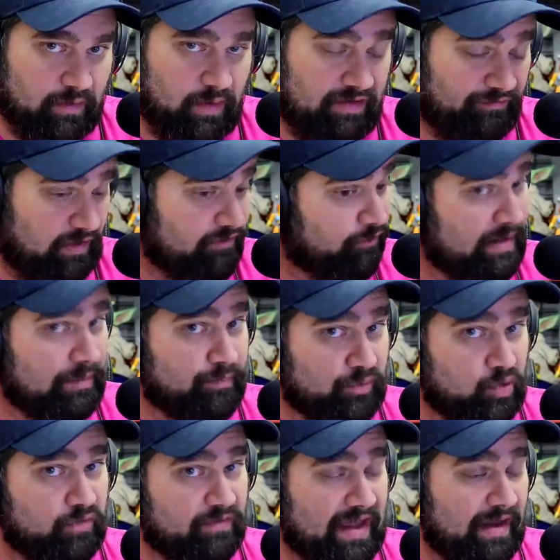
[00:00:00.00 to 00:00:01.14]
if they if, if we can
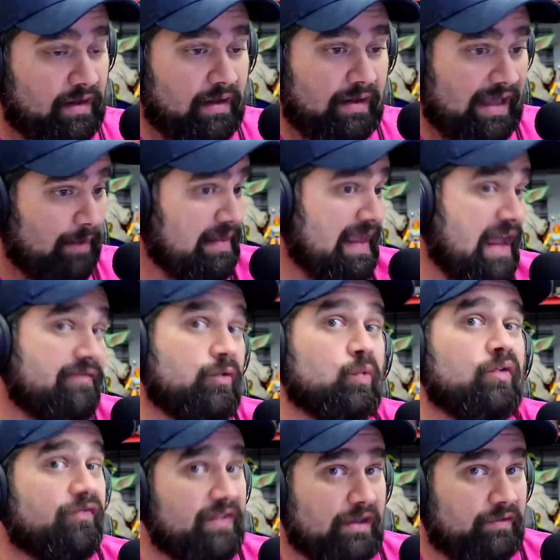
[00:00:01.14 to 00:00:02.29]
prove that. I mean, they haven't
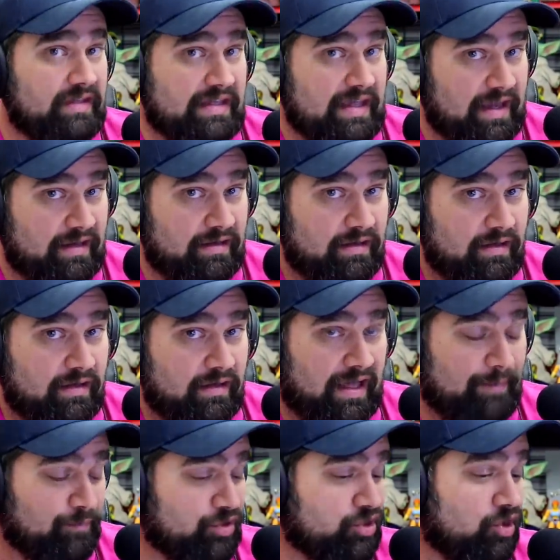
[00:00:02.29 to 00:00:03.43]
revealed it yet.
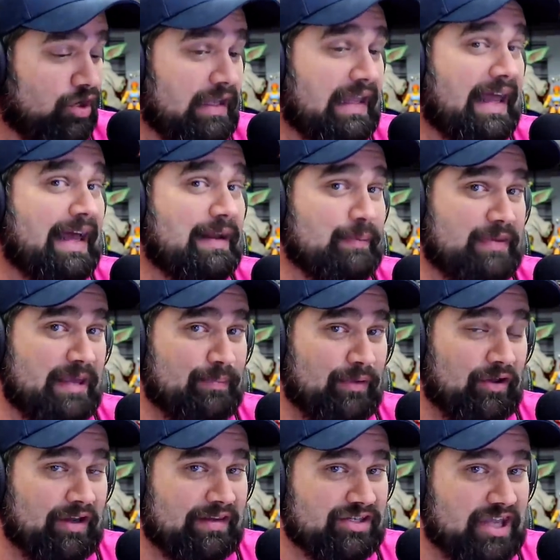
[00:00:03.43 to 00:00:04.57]
I'm sure a lot of
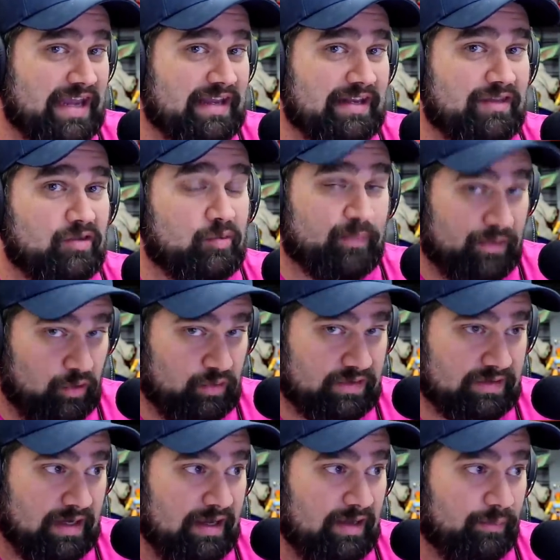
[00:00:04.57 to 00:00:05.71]
people are shaking in their
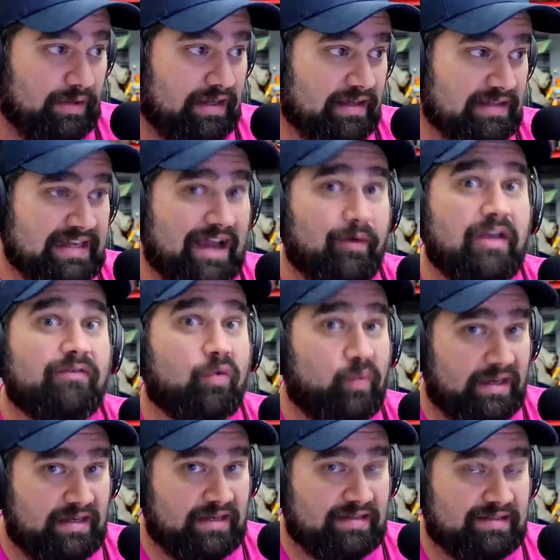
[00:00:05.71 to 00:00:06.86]
boots because now we have a
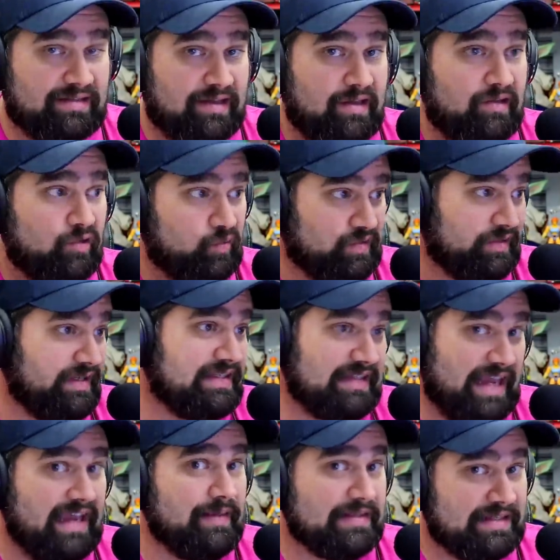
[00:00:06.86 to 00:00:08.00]
witness who's at least
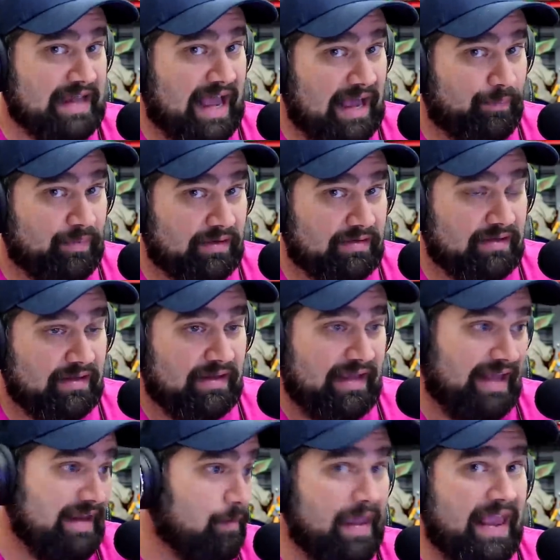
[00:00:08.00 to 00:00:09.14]
saying this happened,
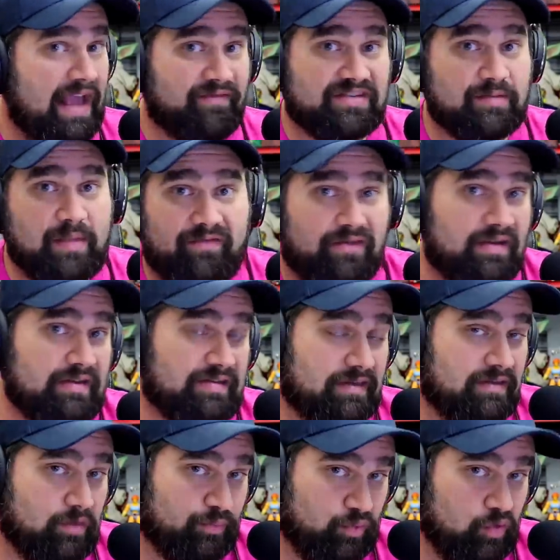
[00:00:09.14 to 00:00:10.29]
and he may have some evidence
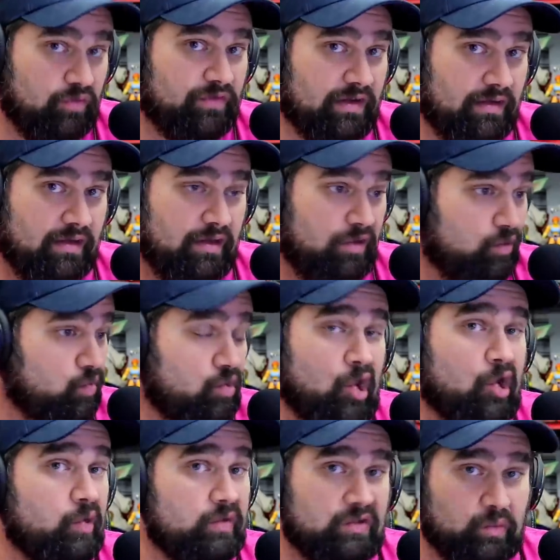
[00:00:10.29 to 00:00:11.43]
to prove it. Who
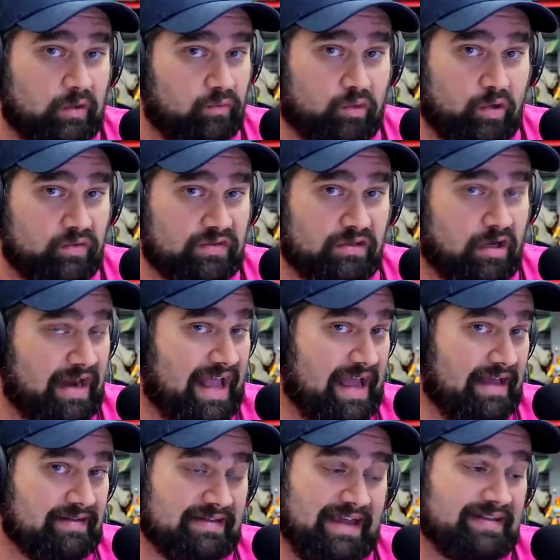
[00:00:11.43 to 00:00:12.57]
knows what Rosengart
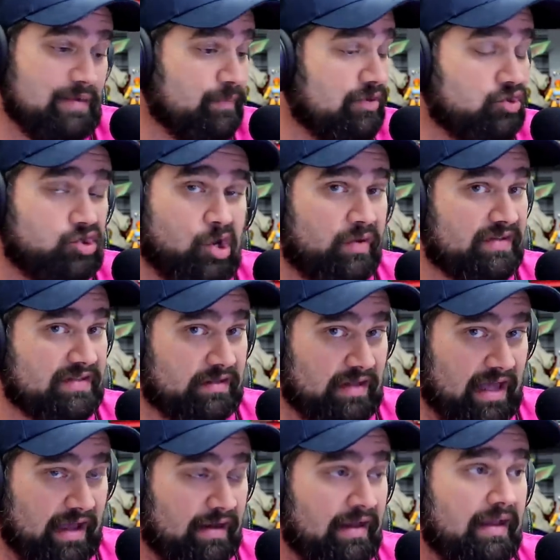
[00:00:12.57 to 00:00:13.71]
has? He hasn't been showing us a
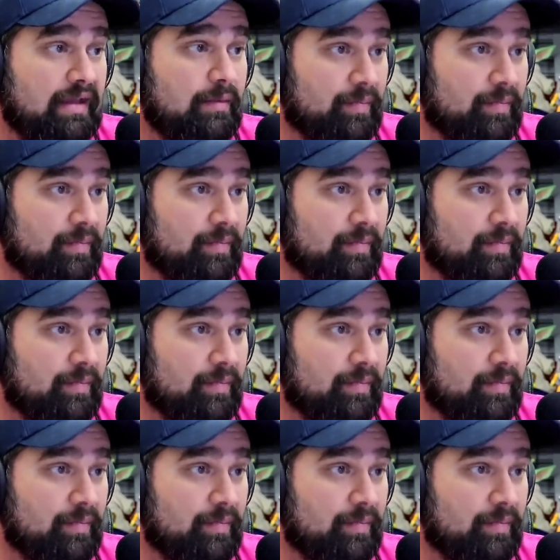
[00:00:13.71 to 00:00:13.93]
lot,